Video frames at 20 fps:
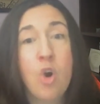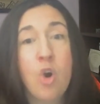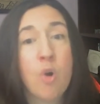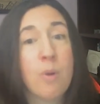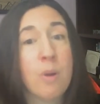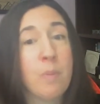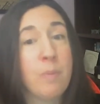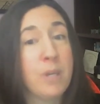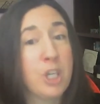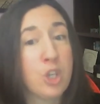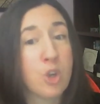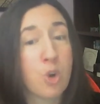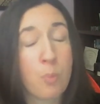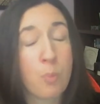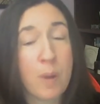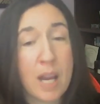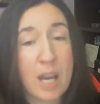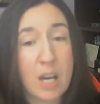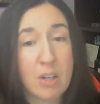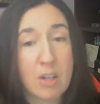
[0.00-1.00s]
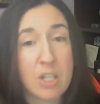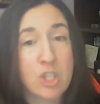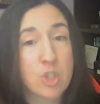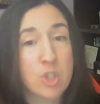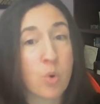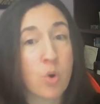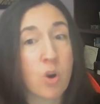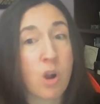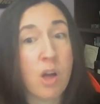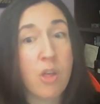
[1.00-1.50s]
or maybe your parents
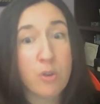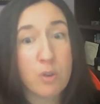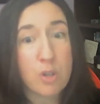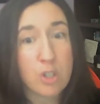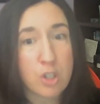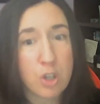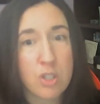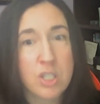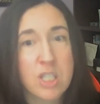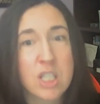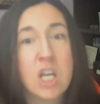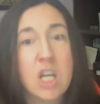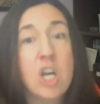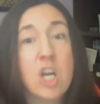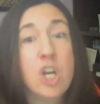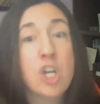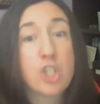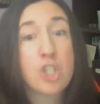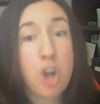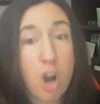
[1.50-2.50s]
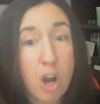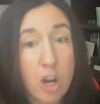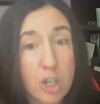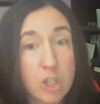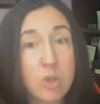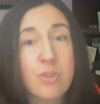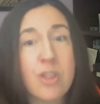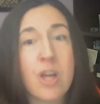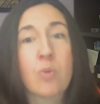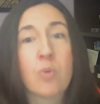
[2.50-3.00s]
or other adults taught
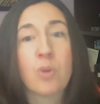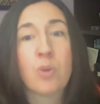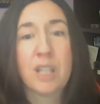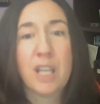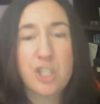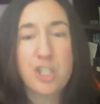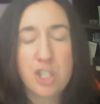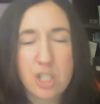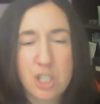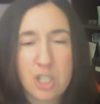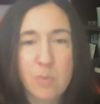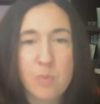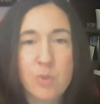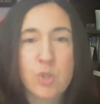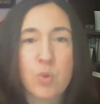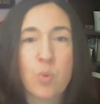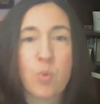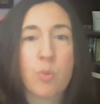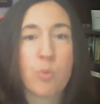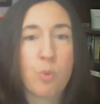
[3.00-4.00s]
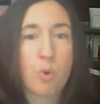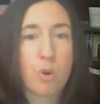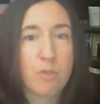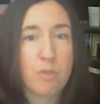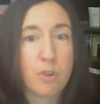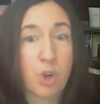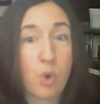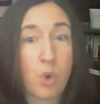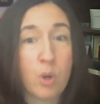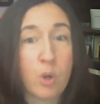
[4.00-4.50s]
you that relationships were more
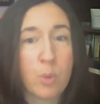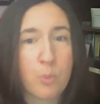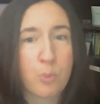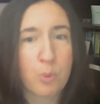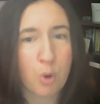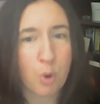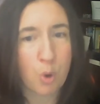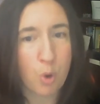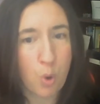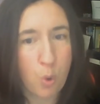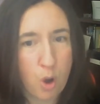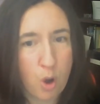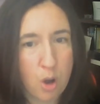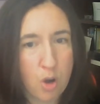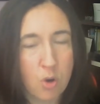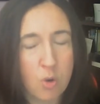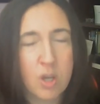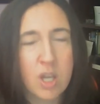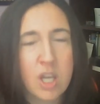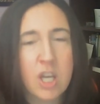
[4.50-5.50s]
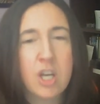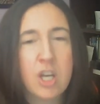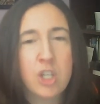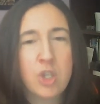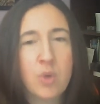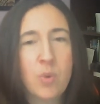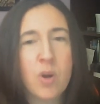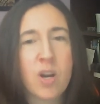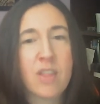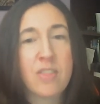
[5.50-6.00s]
of a quid pro quo,
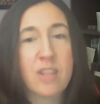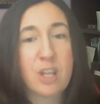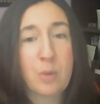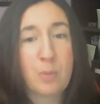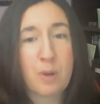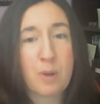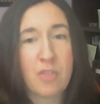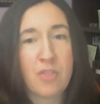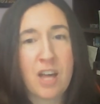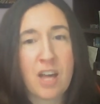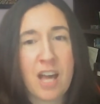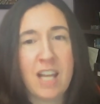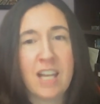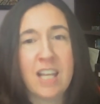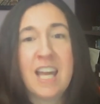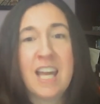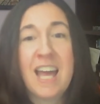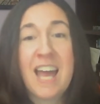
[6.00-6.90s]
you want to think about that.